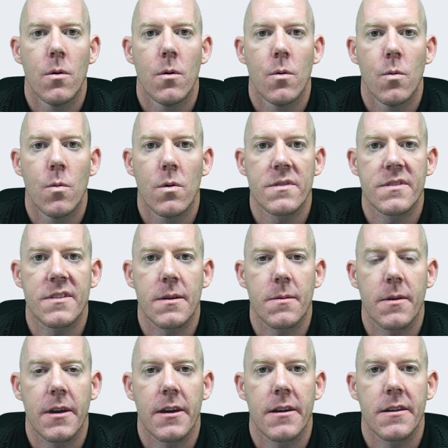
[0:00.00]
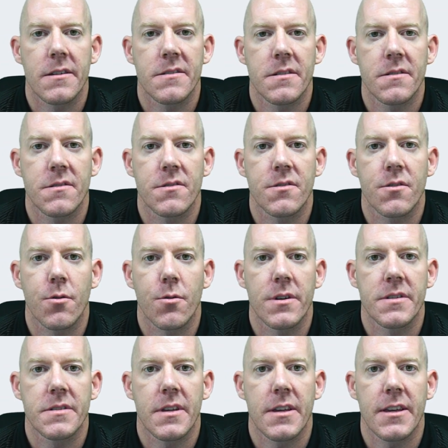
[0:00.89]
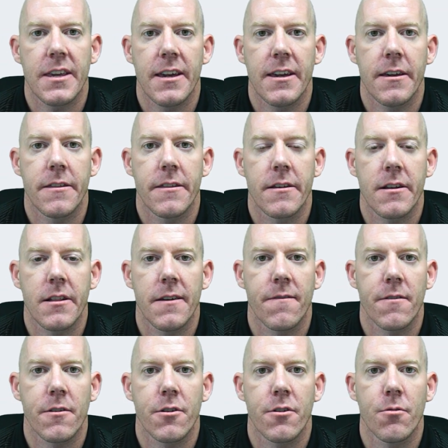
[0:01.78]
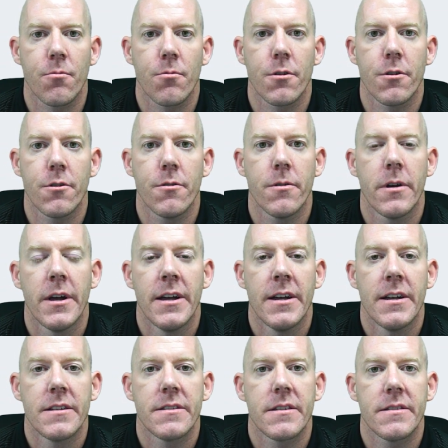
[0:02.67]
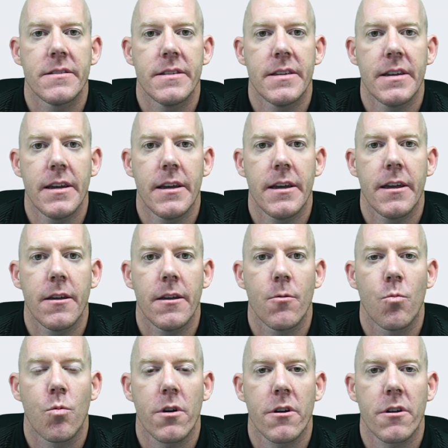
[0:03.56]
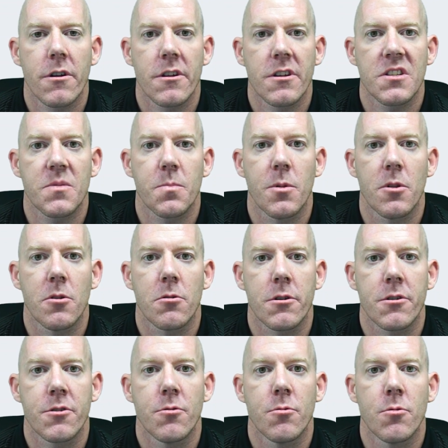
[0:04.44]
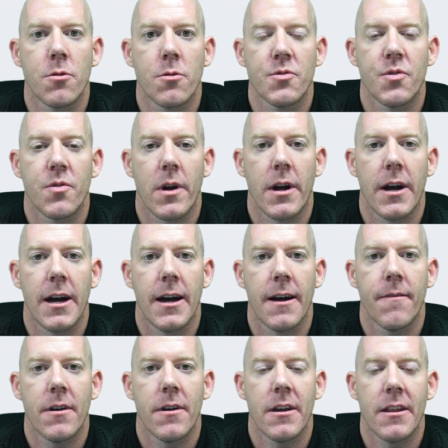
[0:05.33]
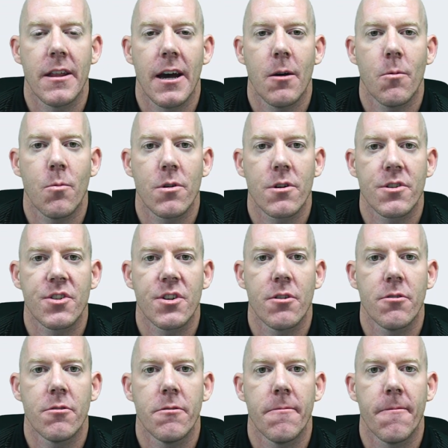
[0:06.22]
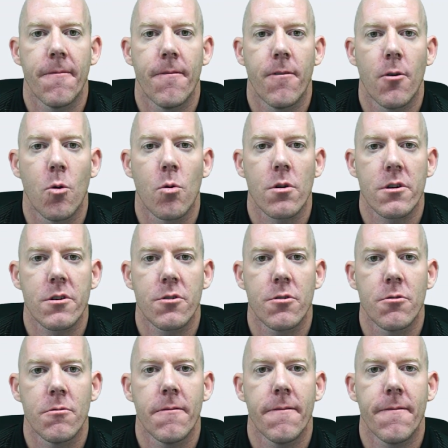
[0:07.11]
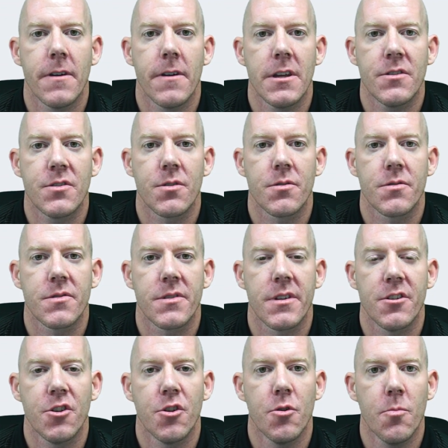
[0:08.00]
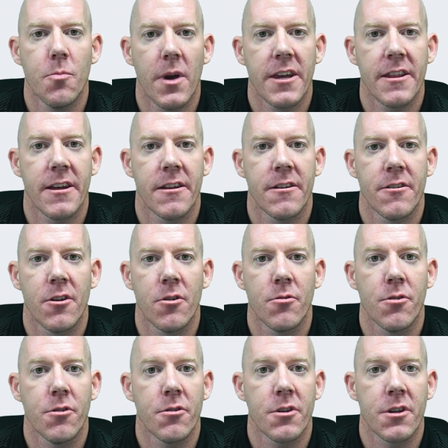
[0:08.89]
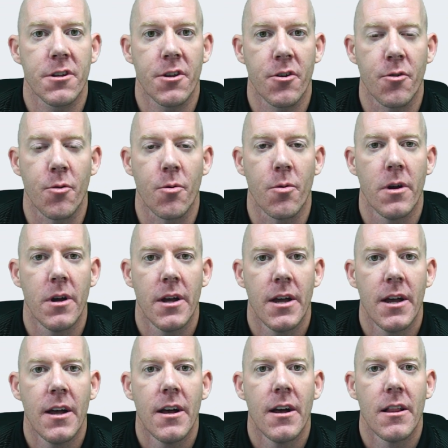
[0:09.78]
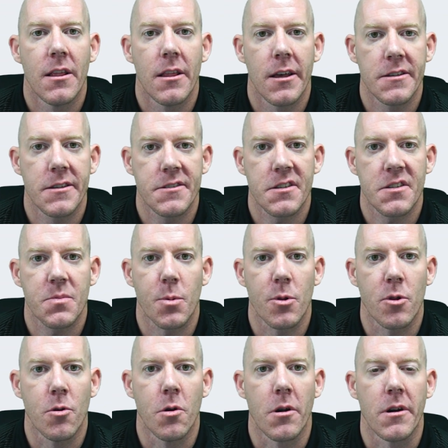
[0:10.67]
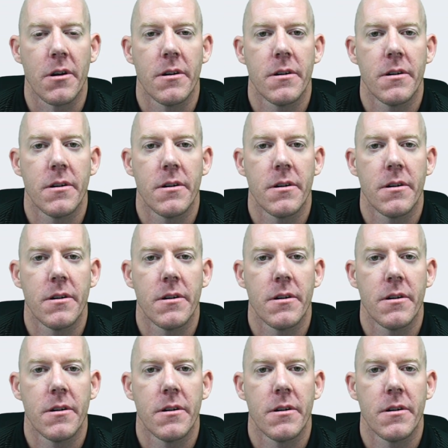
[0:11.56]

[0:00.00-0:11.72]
What's up, guys? This is Chris, aka the Clever Guru. Today we're going to explore Google Drive, and I want to show you 4 cool features that you may not know you can do. Let's explore.